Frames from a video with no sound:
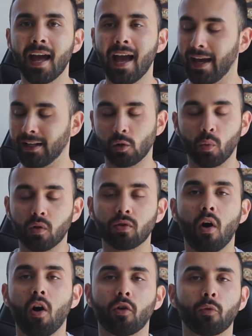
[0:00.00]
and you will
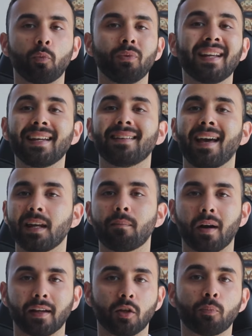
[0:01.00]
not need
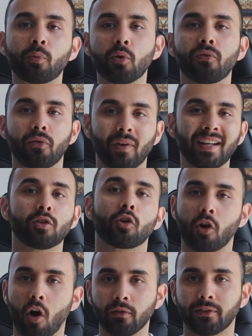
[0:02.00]
anybody to proofread your
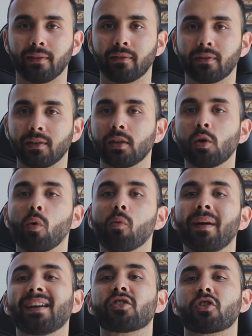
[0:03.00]
content. You will
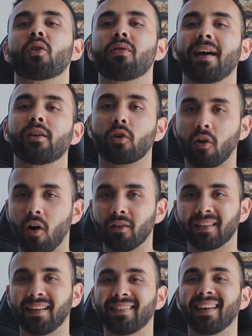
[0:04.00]
make sure that your
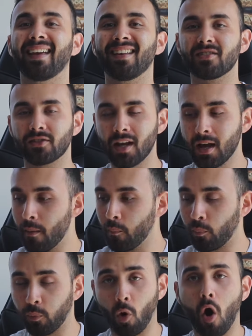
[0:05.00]
content is
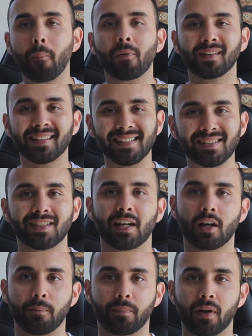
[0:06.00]
properly set
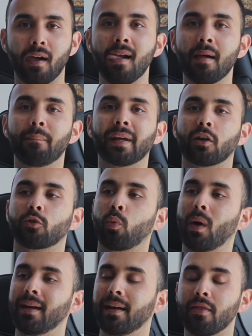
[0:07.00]
up because
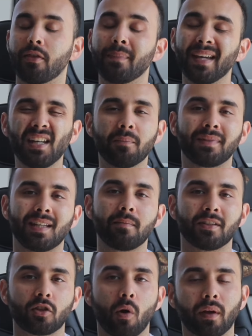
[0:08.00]
when the Medium team
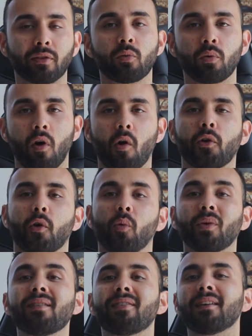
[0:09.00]
is going through an article,
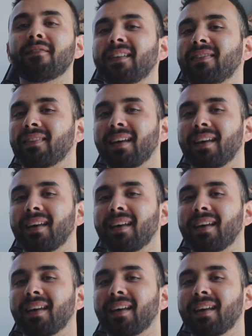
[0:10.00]
even if it's,